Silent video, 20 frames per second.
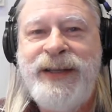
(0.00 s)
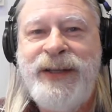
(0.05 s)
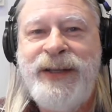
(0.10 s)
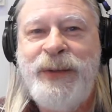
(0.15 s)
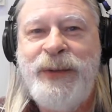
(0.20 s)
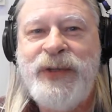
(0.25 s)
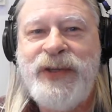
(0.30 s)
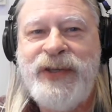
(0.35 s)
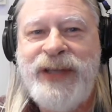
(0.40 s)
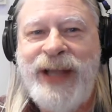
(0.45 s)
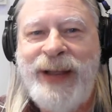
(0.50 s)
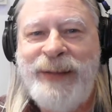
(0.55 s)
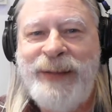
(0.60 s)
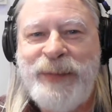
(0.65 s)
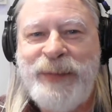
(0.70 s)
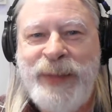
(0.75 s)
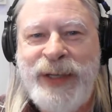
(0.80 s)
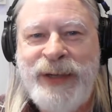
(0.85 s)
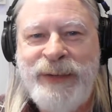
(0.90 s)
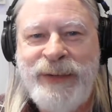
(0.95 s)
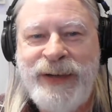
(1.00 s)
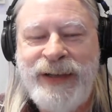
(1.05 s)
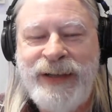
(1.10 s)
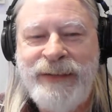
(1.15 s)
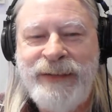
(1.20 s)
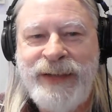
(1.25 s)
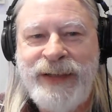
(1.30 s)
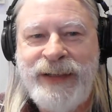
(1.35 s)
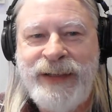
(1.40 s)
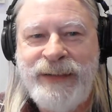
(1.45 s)
You stopped being
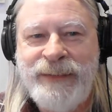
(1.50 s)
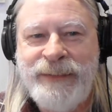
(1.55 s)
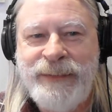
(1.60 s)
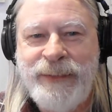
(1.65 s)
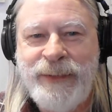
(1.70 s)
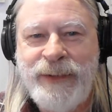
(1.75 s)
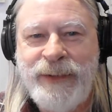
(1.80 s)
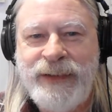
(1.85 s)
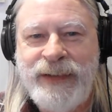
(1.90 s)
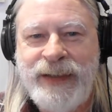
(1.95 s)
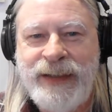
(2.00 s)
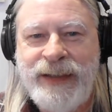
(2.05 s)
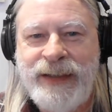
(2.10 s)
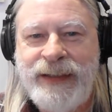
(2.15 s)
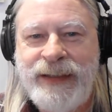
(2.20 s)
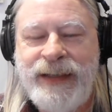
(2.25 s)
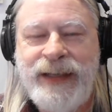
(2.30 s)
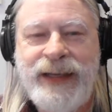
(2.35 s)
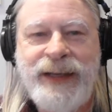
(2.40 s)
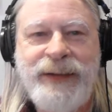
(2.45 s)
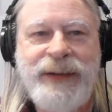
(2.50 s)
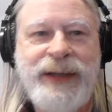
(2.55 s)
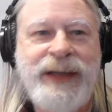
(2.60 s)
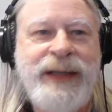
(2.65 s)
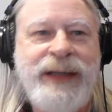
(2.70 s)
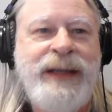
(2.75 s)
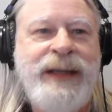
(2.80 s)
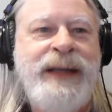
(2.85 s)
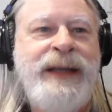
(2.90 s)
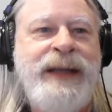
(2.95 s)
relevant in four ten. Anyway.